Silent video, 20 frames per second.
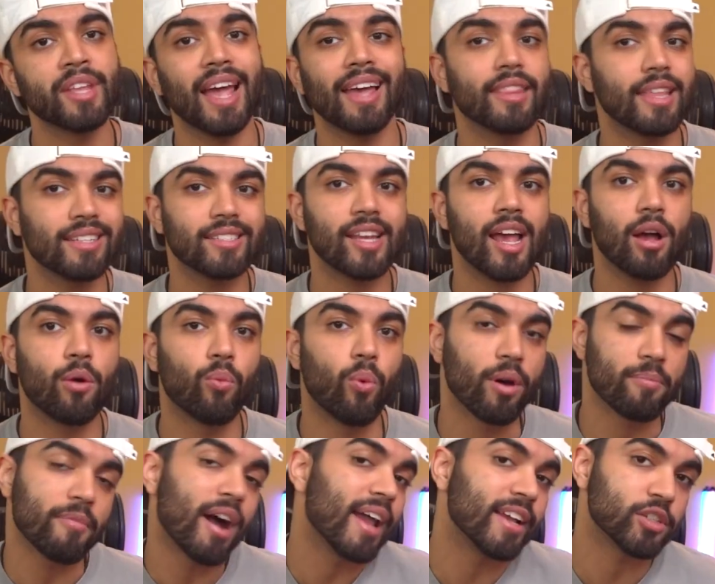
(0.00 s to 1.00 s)
And that's
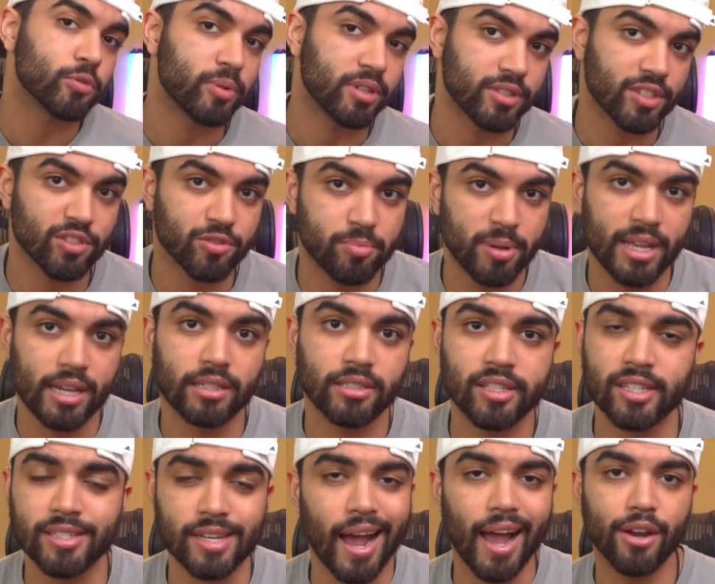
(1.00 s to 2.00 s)
what my experience has been.
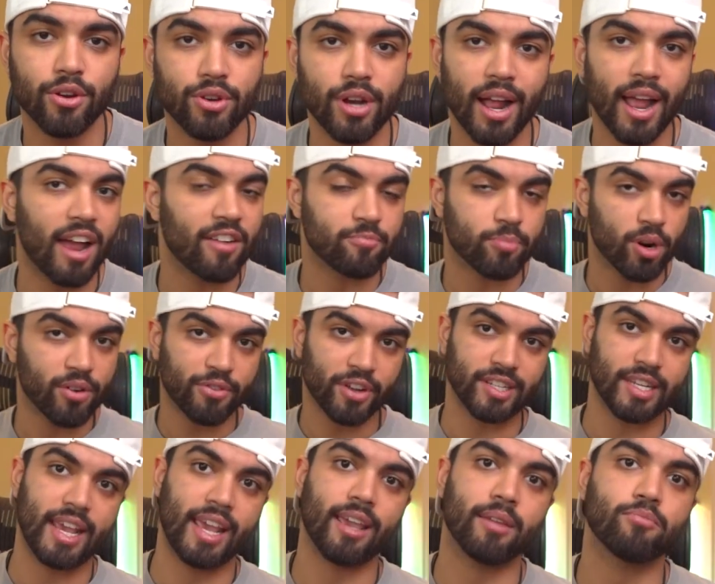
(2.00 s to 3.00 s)
Since I do not have
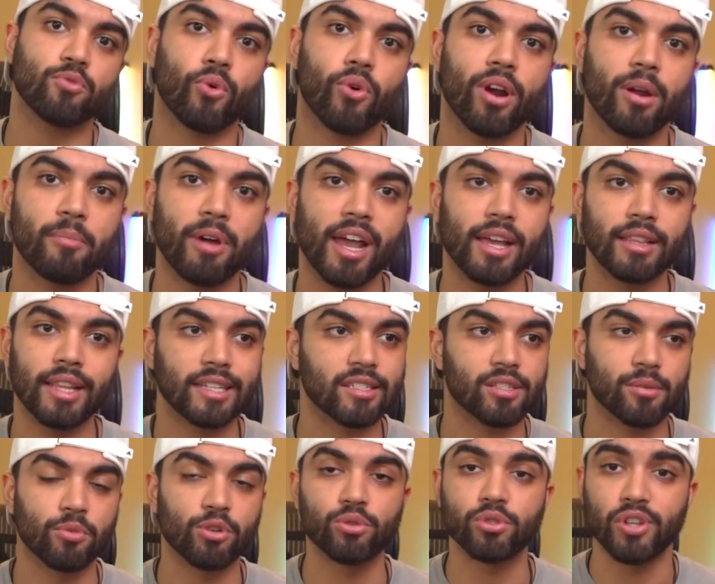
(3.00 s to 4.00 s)
perfect aim, nor am I like
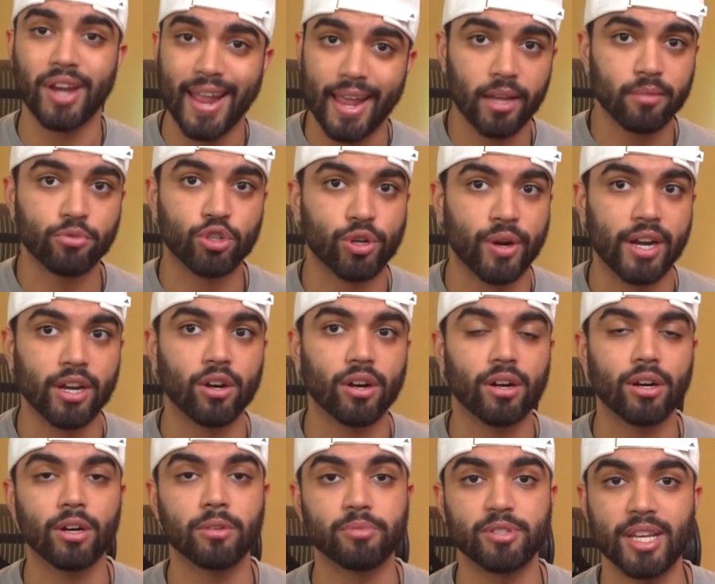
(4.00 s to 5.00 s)
someone who's an aim
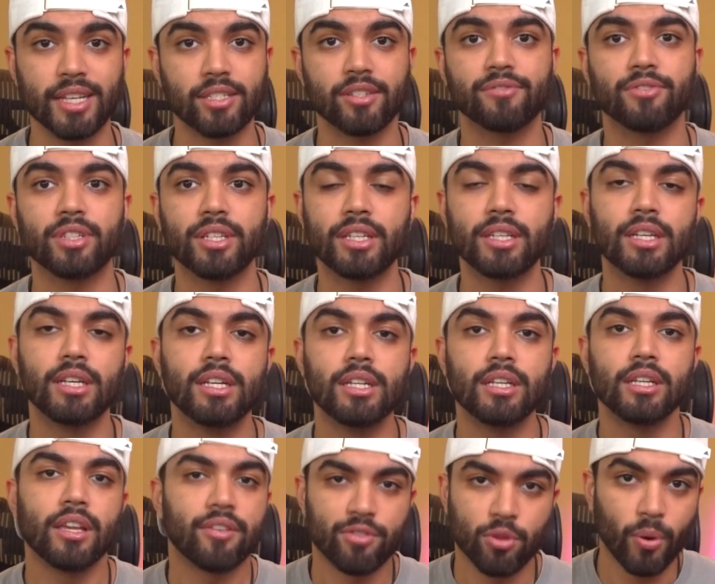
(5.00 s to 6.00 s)
trainer obsessively,
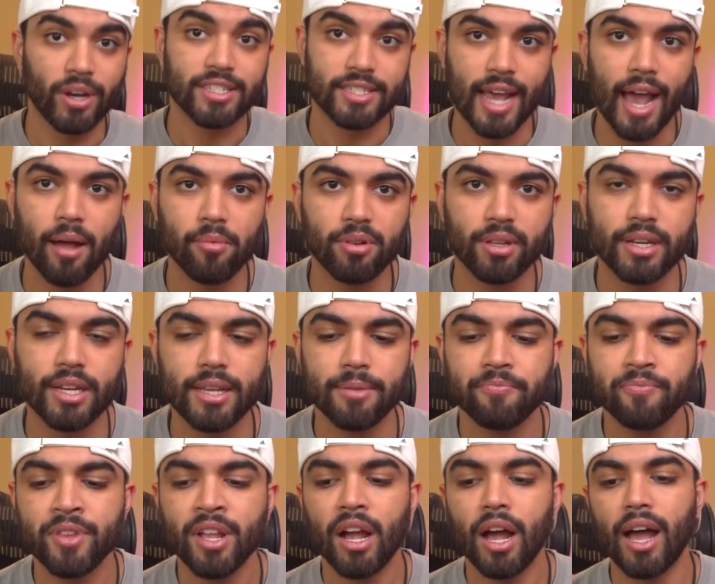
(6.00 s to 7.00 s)
even though I dabble in it,
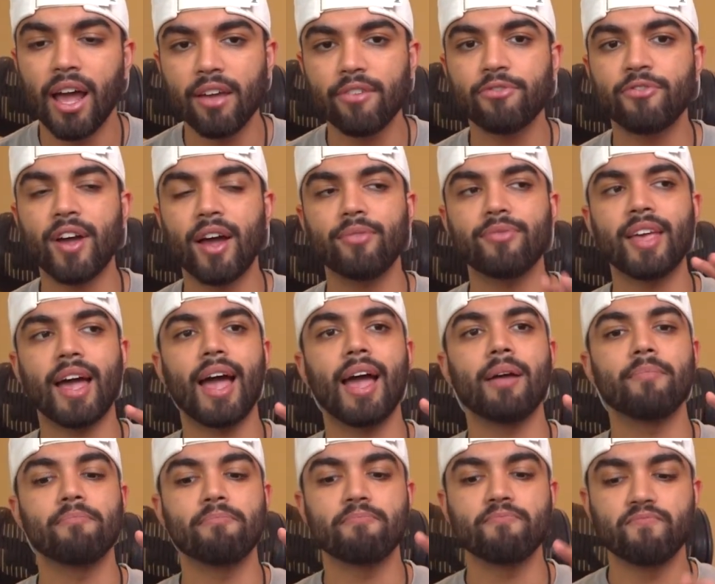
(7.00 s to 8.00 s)
I've found
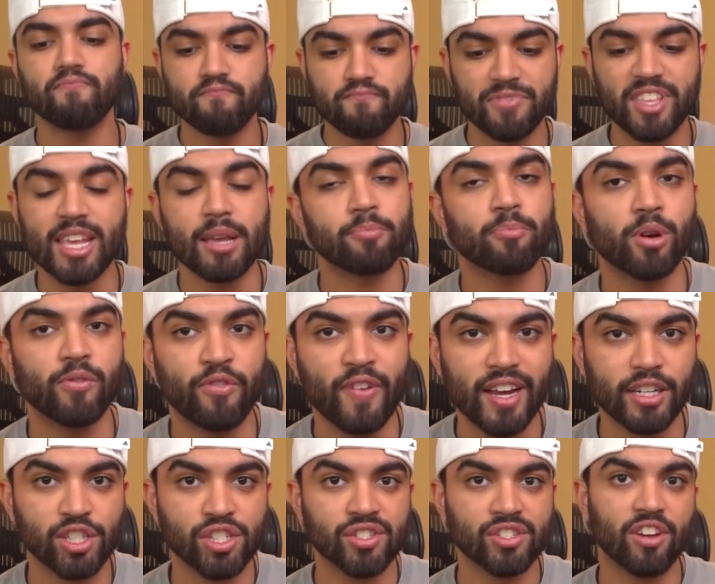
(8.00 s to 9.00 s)
that the
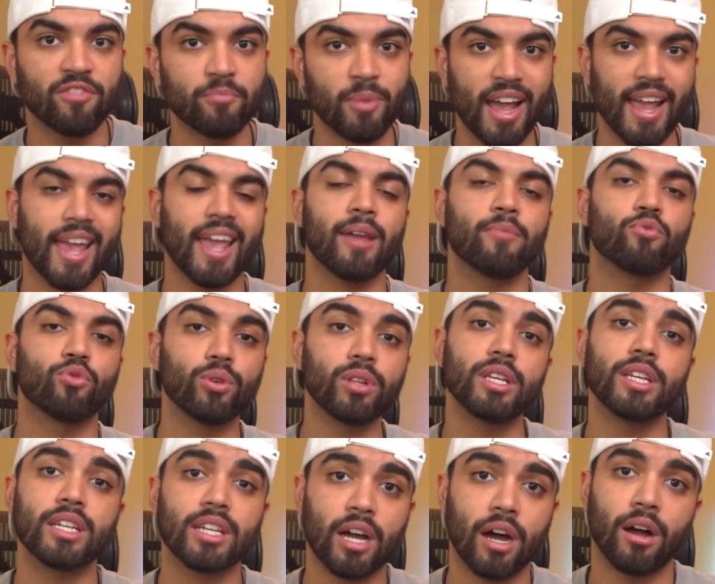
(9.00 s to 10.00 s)
imperfections of my aim
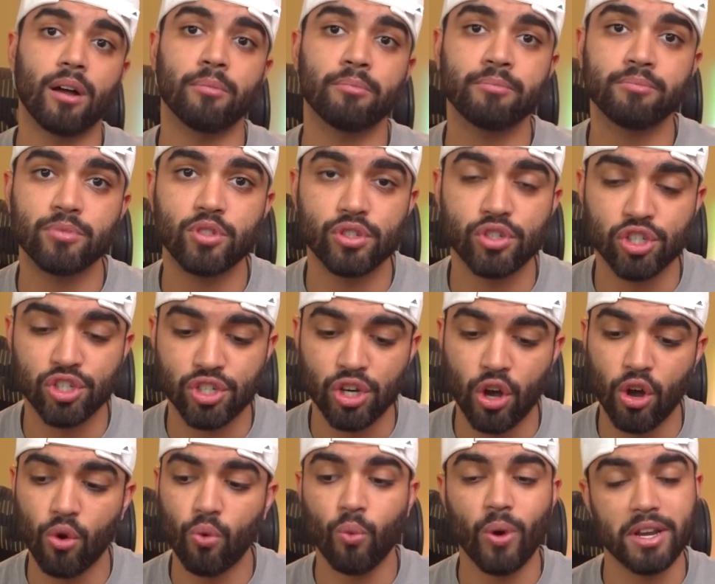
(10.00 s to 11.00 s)
really come to
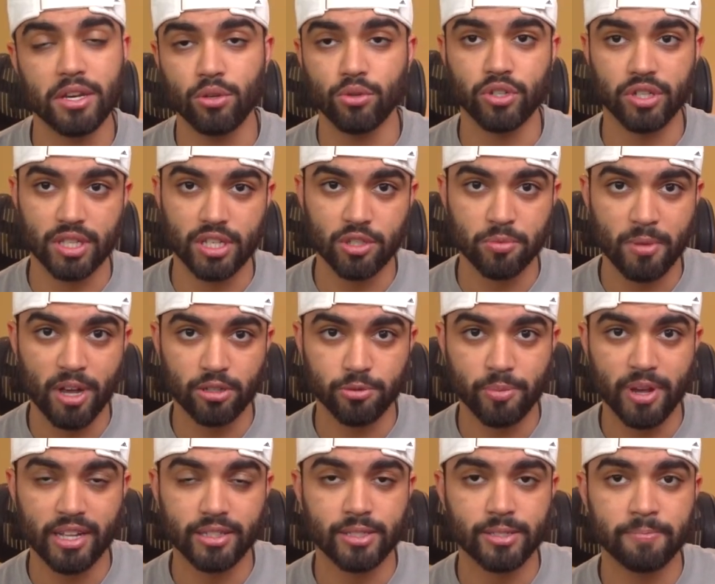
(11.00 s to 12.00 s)
show when using these mouse
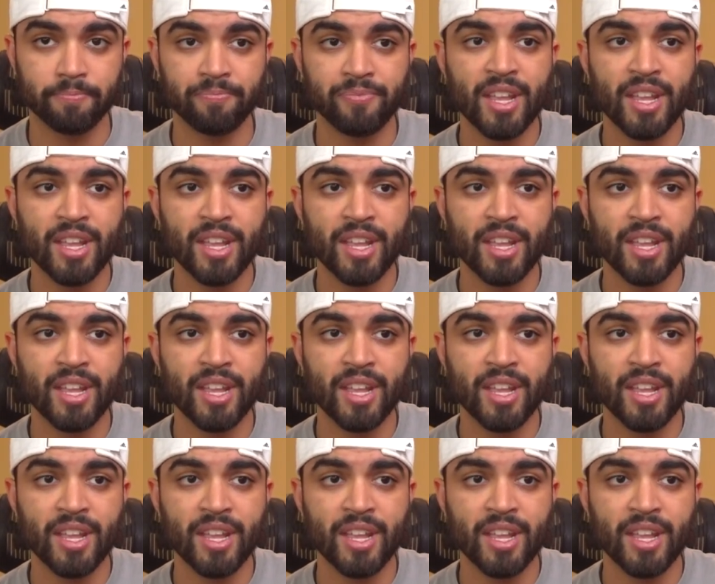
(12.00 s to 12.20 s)
pads.